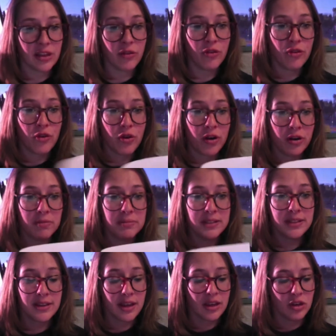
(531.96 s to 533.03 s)
the
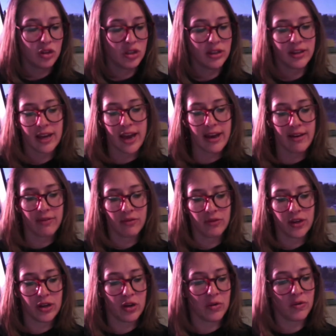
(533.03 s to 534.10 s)
forms. You should have,
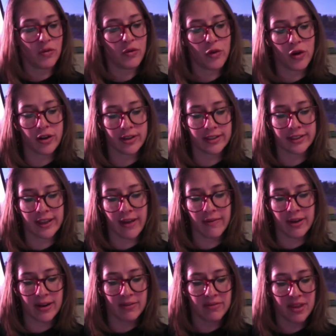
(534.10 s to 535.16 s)
4 to
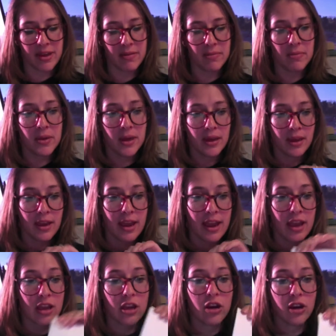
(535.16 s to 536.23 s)
7 of them.
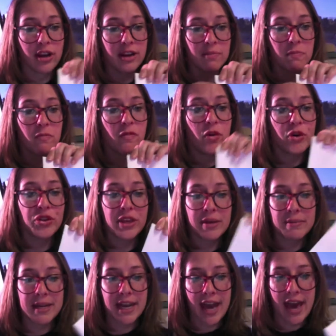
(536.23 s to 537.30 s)
You're going to fold
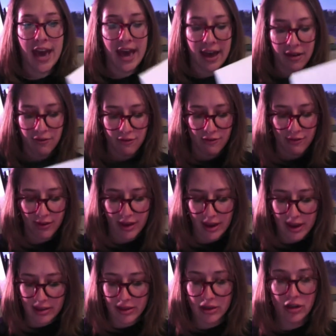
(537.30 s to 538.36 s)
them in half,
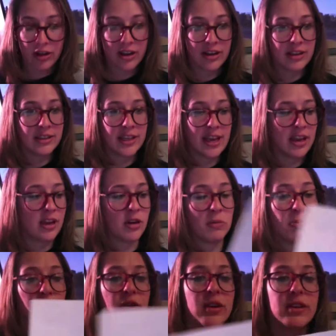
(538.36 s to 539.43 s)
and then you're going to take your
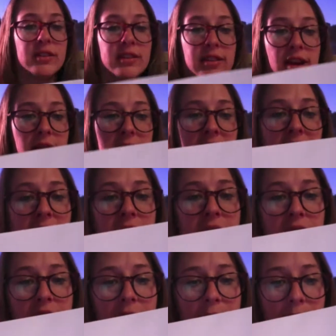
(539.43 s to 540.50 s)
pre-stamped
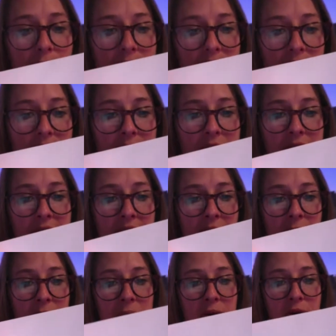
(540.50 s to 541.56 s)
envelope with our Valley
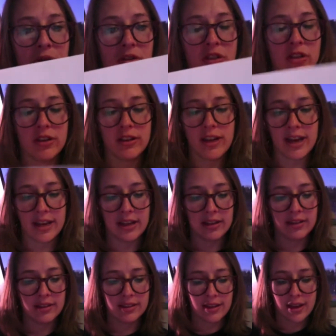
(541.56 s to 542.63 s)
Permaculture
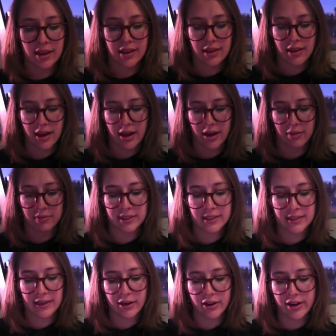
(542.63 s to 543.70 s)
Alliance
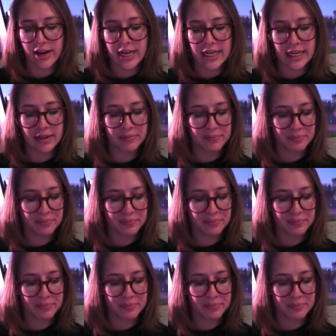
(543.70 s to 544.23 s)
sticker on it,